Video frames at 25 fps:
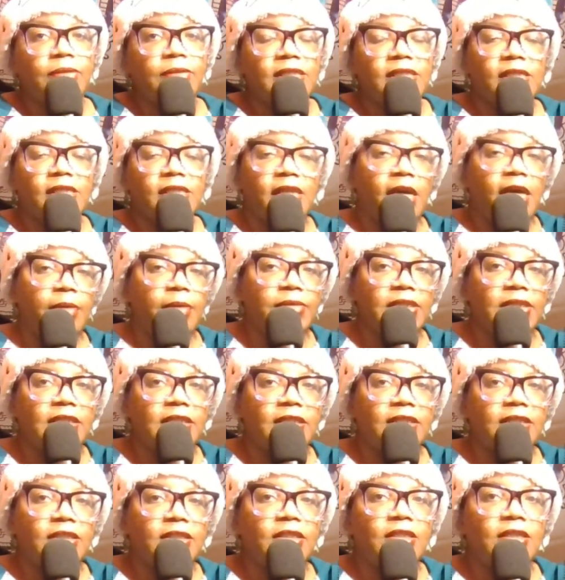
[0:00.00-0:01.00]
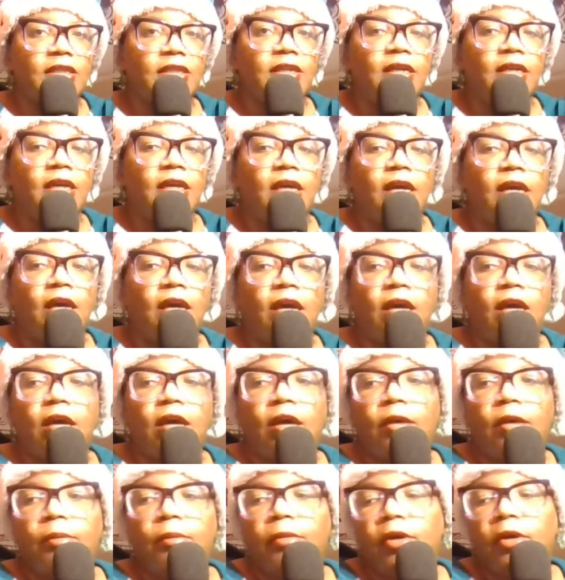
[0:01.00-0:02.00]
synopsis
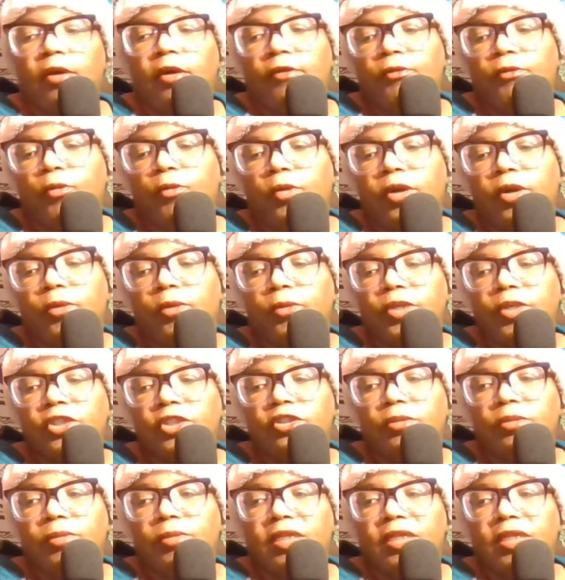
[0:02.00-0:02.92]
um, of what we should be